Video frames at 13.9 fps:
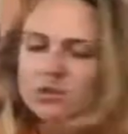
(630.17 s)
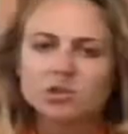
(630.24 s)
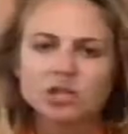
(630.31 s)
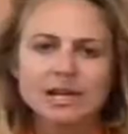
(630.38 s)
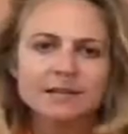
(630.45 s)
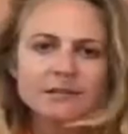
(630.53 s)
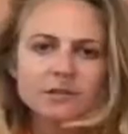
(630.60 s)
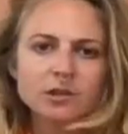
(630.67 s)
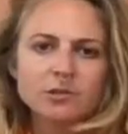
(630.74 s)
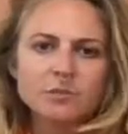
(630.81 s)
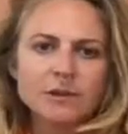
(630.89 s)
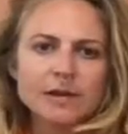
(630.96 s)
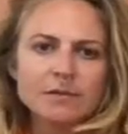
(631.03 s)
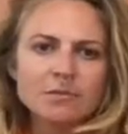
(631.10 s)
chest
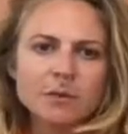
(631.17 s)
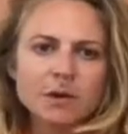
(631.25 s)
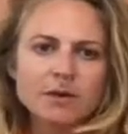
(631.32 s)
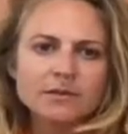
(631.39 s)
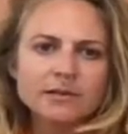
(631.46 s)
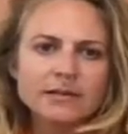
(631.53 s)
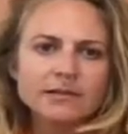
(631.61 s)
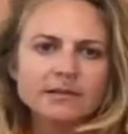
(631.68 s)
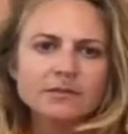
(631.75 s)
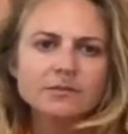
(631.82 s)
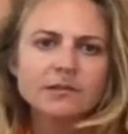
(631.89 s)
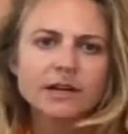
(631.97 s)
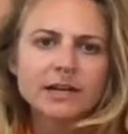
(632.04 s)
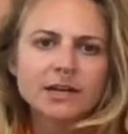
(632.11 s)
opening poses is really